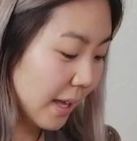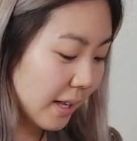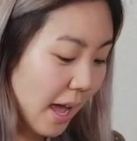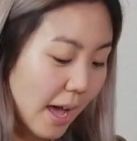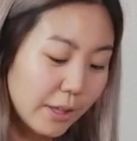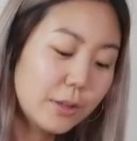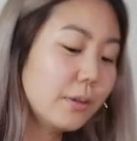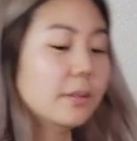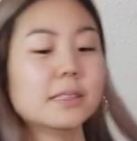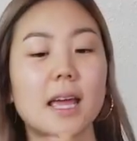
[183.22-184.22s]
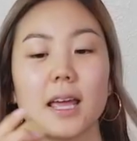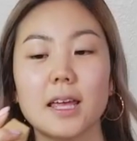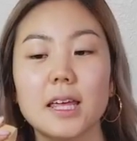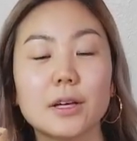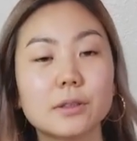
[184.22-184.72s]
then I use
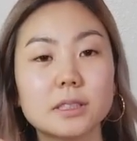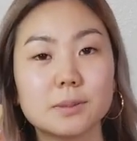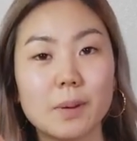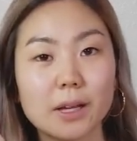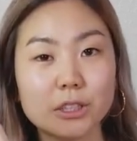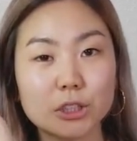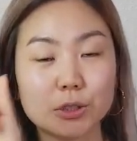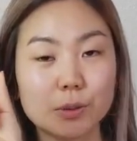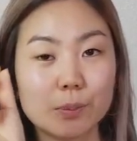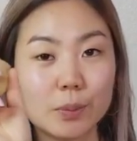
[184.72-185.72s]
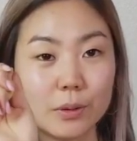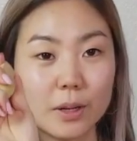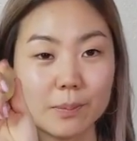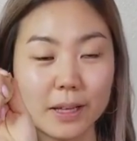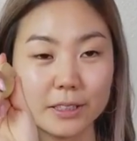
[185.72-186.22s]
a Eco Sponge
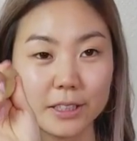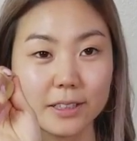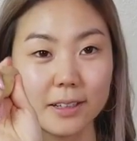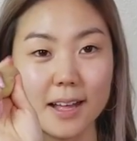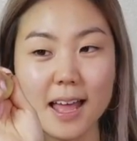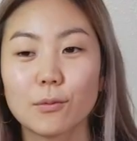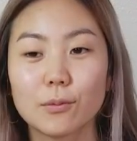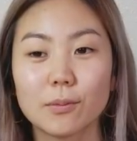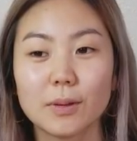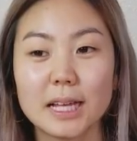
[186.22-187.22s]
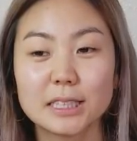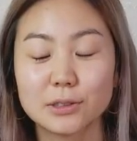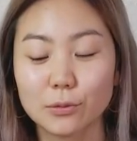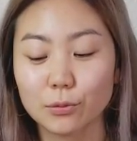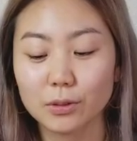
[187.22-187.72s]
Beauty Blender.
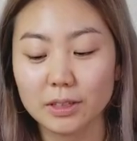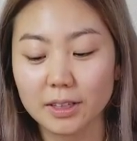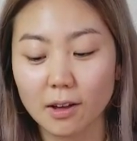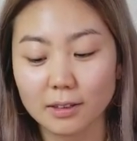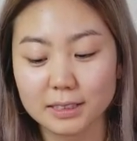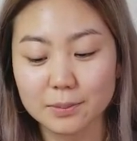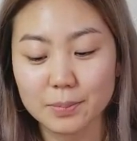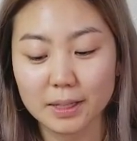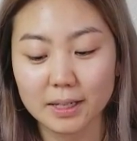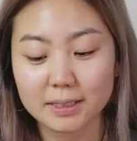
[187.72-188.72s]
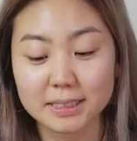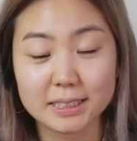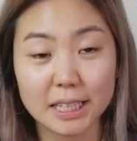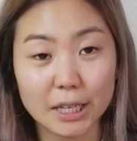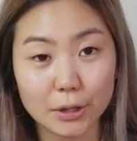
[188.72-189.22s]
It's really awesome because
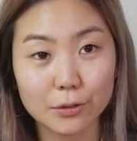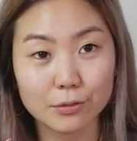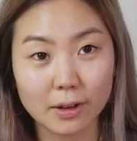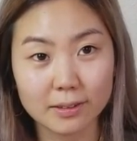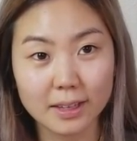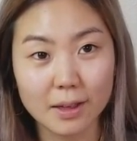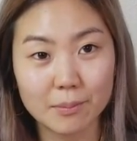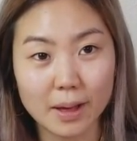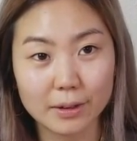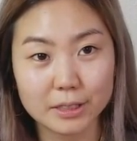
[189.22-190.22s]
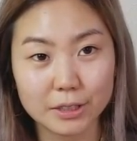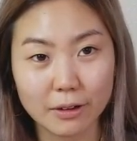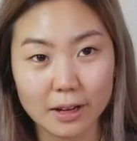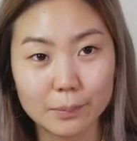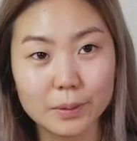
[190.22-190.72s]
it's eco-friendly and
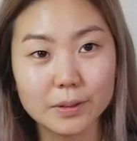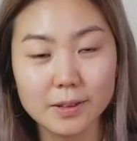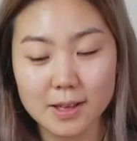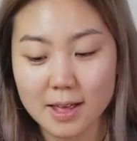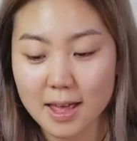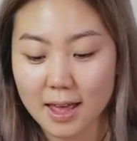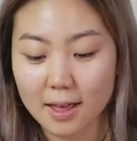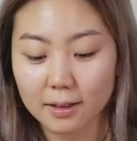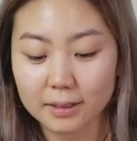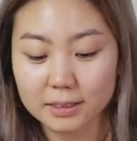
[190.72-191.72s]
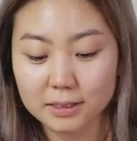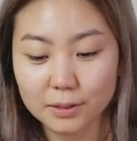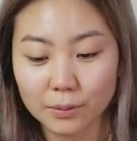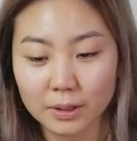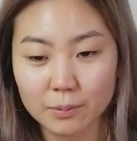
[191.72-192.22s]
biodegradable. And this is
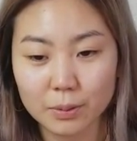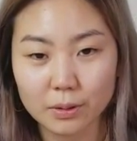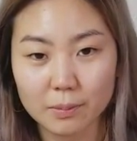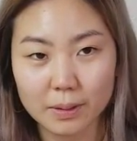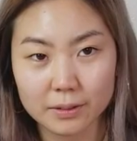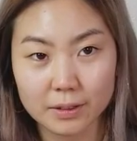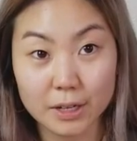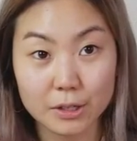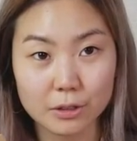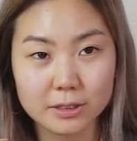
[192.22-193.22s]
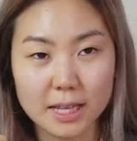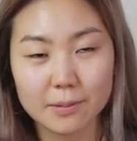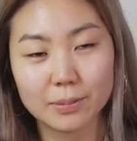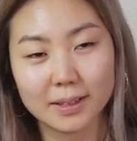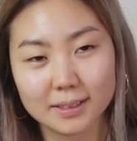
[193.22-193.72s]
the only beauty blender I use,
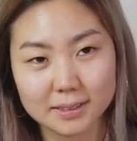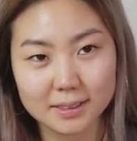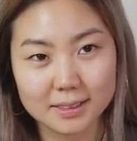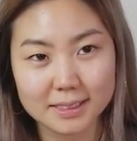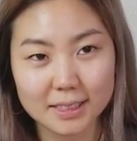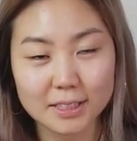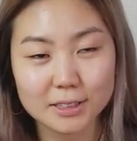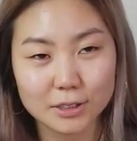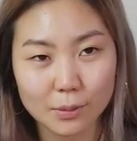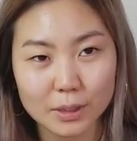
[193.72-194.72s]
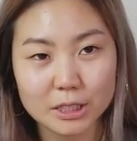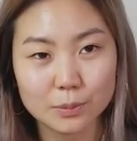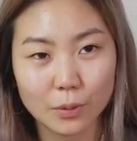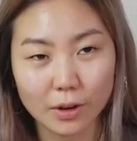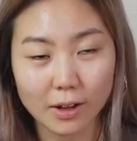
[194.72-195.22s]
and plus it's so much
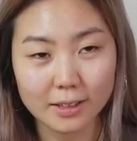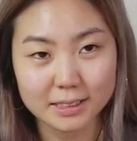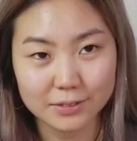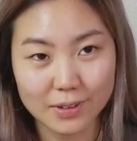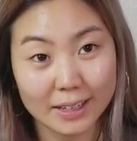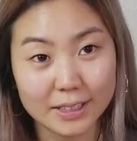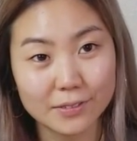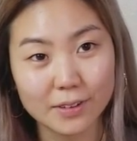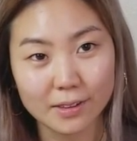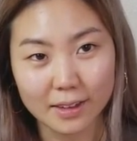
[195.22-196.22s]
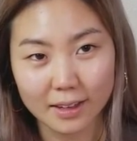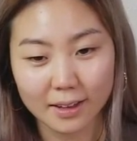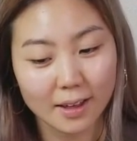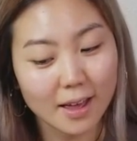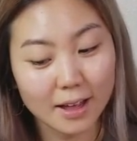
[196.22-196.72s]
more cost-effective than
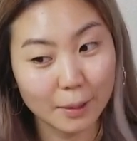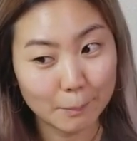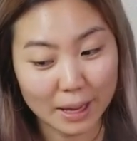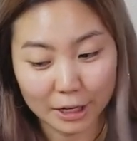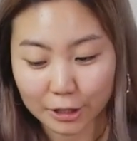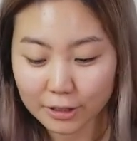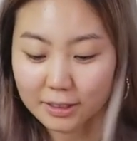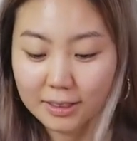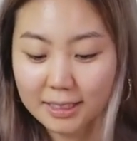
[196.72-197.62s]
the competitors.